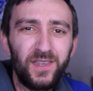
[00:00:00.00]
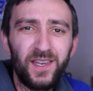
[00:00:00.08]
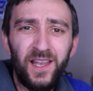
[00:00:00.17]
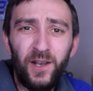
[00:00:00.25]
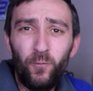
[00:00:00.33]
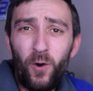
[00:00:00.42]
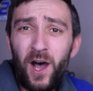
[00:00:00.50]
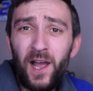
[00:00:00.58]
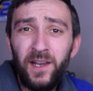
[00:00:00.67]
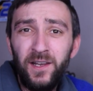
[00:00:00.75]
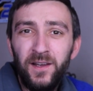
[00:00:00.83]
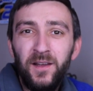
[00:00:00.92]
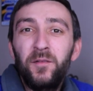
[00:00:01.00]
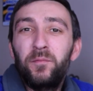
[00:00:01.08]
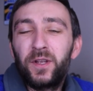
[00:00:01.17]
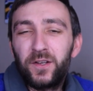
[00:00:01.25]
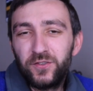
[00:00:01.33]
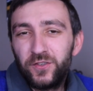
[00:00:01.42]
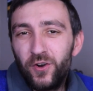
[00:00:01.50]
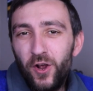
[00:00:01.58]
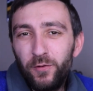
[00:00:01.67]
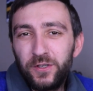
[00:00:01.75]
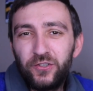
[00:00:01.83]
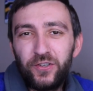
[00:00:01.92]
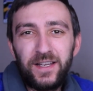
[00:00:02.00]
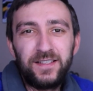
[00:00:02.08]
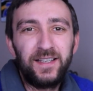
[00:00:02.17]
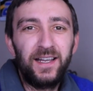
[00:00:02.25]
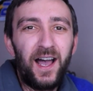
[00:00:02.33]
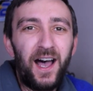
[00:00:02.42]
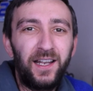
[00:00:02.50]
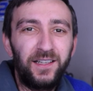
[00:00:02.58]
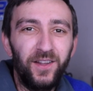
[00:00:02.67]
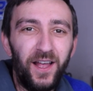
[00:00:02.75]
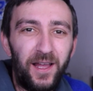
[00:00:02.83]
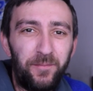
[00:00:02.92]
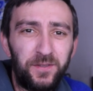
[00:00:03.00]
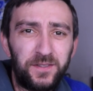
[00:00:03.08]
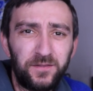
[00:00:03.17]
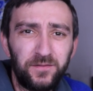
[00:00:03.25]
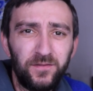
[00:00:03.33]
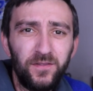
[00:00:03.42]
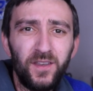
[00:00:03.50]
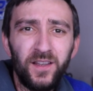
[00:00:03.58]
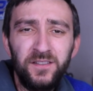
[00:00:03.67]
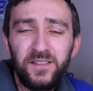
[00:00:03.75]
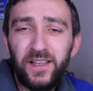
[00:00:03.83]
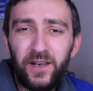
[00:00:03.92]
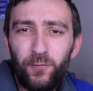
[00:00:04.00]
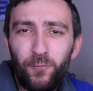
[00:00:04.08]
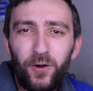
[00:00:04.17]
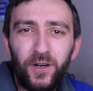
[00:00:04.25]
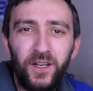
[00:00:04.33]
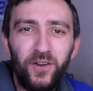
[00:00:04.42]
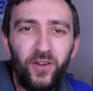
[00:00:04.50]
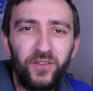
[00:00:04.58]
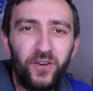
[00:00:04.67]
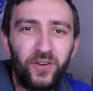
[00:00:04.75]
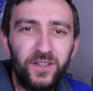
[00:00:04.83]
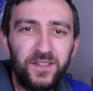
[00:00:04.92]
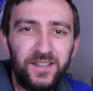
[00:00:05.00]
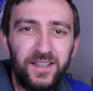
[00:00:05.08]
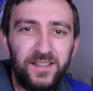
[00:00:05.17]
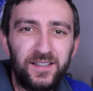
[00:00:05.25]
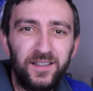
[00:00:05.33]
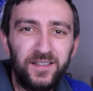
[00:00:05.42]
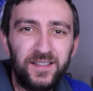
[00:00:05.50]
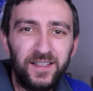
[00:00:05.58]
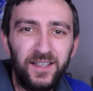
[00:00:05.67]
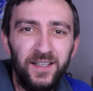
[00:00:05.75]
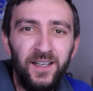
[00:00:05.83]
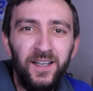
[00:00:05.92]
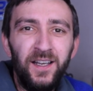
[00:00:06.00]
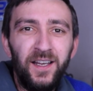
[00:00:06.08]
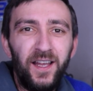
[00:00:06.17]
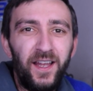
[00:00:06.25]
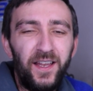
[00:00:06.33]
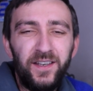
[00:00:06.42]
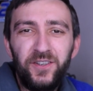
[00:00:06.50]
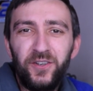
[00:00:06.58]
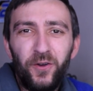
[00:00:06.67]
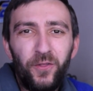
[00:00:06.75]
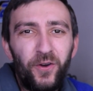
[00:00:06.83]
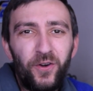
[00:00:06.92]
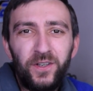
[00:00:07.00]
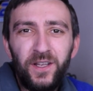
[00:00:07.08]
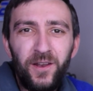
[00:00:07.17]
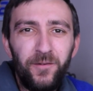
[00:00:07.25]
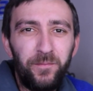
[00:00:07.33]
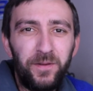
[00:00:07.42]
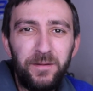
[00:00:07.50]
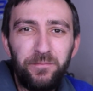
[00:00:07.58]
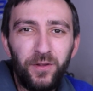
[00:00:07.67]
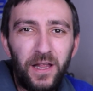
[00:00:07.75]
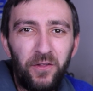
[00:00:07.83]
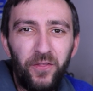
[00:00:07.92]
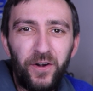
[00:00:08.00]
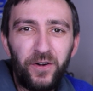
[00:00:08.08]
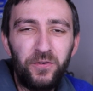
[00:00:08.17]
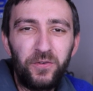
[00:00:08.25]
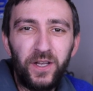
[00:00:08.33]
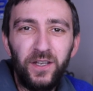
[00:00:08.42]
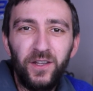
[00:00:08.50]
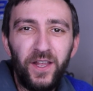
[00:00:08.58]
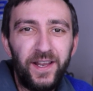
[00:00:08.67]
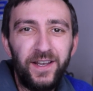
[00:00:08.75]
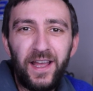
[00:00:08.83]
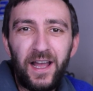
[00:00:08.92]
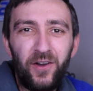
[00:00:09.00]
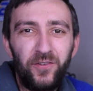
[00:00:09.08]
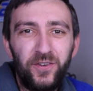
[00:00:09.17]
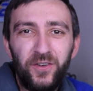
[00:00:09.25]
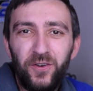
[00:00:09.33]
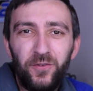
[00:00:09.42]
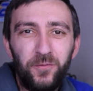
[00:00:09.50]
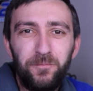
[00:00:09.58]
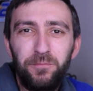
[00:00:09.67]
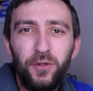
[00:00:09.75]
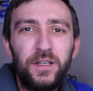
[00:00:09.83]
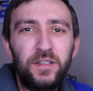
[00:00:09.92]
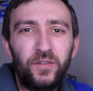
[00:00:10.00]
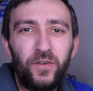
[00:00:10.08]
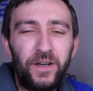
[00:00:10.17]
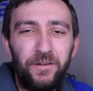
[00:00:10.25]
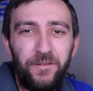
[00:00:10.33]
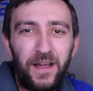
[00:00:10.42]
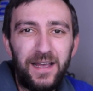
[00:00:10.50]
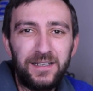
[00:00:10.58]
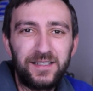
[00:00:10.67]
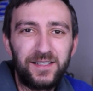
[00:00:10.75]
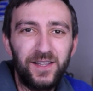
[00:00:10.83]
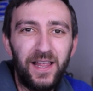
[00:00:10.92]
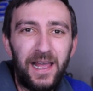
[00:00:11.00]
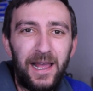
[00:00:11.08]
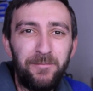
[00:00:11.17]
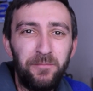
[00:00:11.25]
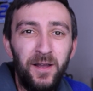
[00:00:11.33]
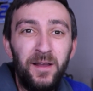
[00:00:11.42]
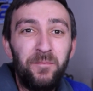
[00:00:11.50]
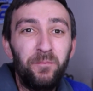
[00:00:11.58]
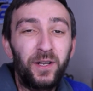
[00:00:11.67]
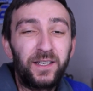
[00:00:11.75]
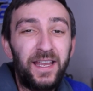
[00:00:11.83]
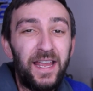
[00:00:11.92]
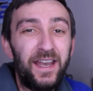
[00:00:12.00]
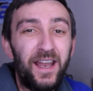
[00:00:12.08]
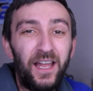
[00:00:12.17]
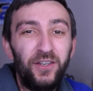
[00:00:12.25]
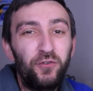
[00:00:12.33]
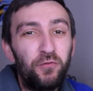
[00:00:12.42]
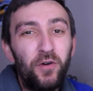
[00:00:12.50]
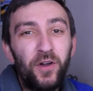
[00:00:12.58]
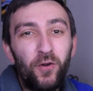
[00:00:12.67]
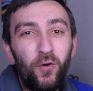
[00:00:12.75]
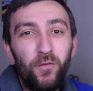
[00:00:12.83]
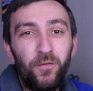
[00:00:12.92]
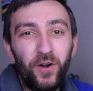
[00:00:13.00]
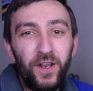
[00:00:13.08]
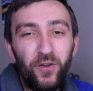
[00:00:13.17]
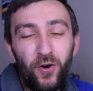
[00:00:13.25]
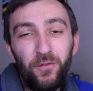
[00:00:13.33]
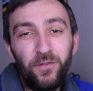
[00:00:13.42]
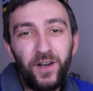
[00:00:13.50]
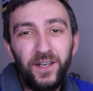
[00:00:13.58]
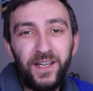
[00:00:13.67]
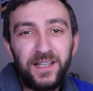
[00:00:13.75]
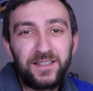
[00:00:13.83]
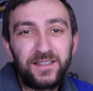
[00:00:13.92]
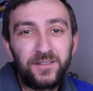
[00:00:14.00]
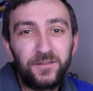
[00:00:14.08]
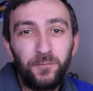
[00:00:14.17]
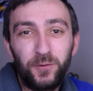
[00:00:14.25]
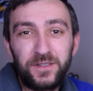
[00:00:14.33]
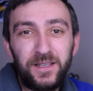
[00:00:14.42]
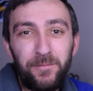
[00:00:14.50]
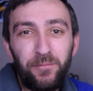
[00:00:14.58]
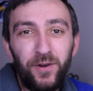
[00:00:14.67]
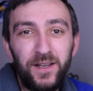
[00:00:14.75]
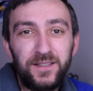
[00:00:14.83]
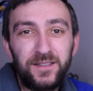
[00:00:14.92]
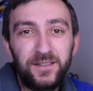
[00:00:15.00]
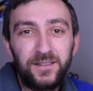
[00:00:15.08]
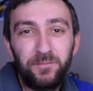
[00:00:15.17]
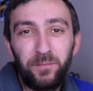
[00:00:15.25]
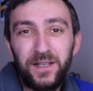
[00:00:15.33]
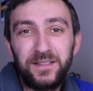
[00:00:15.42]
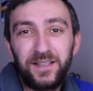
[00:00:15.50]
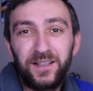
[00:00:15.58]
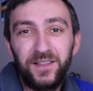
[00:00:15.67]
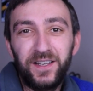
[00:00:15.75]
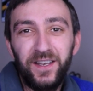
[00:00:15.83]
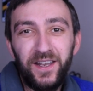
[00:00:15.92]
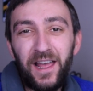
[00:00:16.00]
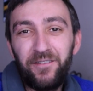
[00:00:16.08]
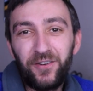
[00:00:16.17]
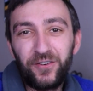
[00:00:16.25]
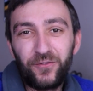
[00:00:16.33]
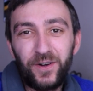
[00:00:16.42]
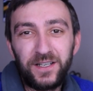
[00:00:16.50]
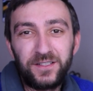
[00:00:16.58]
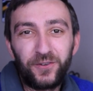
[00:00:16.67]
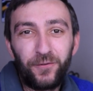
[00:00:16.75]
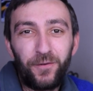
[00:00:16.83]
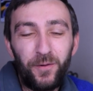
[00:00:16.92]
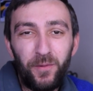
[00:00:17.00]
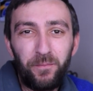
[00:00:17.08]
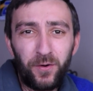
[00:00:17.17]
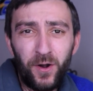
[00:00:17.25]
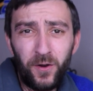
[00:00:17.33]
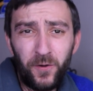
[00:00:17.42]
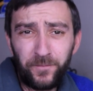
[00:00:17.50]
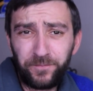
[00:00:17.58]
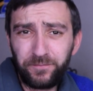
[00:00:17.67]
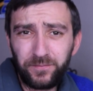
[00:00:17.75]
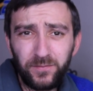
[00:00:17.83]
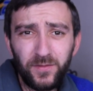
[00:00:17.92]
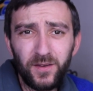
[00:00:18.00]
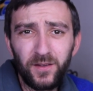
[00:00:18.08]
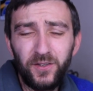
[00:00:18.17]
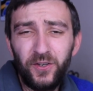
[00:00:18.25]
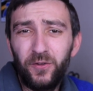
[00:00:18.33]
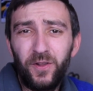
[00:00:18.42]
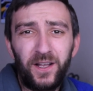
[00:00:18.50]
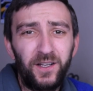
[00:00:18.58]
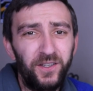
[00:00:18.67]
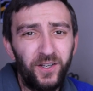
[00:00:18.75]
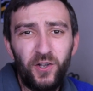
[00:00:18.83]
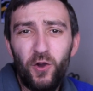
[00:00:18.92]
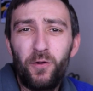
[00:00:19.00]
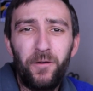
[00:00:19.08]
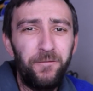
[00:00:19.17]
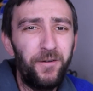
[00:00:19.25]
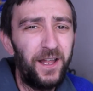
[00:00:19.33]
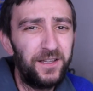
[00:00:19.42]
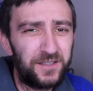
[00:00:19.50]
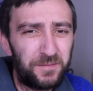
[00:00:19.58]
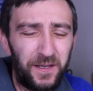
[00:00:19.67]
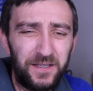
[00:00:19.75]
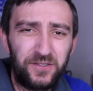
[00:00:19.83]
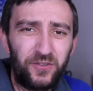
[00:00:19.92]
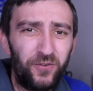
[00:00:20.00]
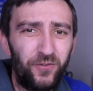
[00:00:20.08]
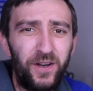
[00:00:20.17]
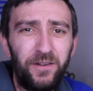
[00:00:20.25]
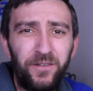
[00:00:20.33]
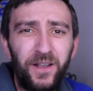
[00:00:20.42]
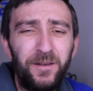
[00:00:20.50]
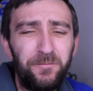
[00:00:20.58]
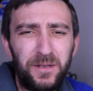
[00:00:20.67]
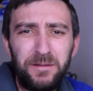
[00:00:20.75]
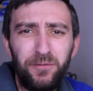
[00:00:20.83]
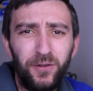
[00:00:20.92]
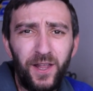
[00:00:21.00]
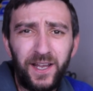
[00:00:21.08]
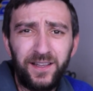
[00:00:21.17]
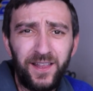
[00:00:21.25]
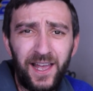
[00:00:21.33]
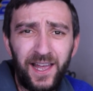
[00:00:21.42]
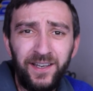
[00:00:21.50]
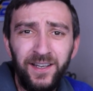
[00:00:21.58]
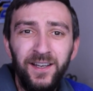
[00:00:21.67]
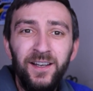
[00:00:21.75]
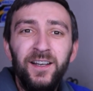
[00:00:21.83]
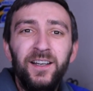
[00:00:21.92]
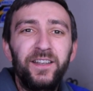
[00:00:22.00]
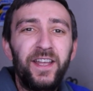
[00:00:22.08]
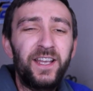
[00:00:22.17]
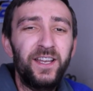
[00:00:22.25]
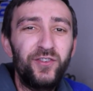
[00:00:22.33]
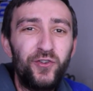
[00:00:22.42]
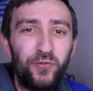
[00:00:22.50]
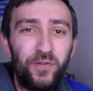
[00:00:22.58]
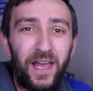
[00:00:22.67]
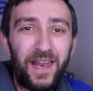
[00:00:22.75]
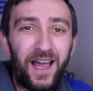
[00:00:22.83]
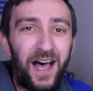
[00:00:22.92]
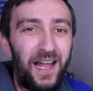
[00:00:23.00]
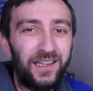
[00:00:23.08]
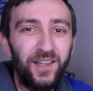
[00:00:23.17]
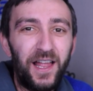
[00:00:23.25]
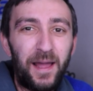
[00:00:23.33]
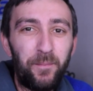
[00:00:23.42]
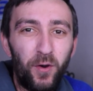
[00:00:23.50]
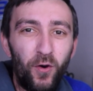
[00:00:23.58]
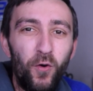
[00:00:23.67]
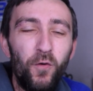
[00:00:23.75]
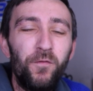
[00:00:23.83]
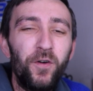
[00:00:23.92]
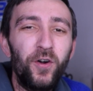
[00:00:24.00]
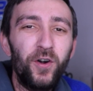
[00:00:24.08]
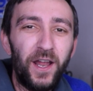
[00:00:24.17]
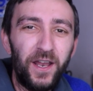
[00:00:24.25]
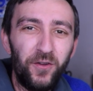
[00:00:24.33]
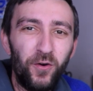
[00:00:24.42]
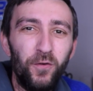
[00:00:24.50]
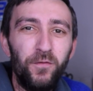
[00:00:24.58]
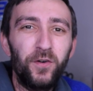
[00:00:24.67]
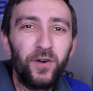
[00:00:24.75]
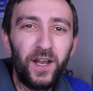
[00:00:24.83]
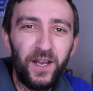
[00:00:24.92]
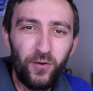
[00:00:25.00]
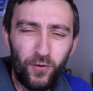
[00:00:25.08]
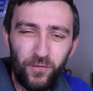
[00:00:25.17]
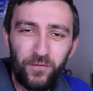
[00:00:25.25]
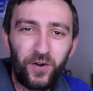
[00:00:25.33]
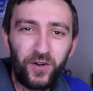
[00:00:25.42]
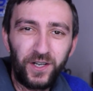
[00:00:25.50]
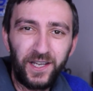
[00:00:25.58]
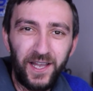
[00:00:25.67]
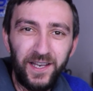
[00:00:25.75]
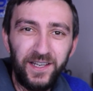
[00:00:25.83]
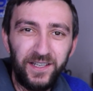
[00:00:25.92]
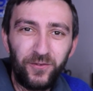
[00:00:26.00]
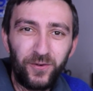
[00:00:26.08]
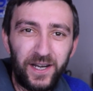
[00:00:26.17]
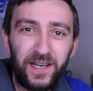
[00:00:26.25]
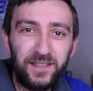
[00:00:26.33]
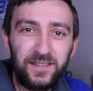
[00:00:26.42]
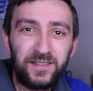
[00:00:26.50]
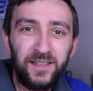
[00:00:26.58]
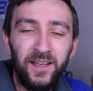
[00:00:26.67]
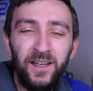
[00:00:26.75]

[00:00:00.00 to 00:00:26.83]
And why? Because you're always chasing hot laps instead of working on your consistency. And there are a ton of people out there who can lay down a blistering fast lap but cannot do it over and over, and that's what separates basically an average racer from a pro. Like a Dakota Fence, Spencer Rivkin, people like that. They can do that hot lap over and over and over again in a race.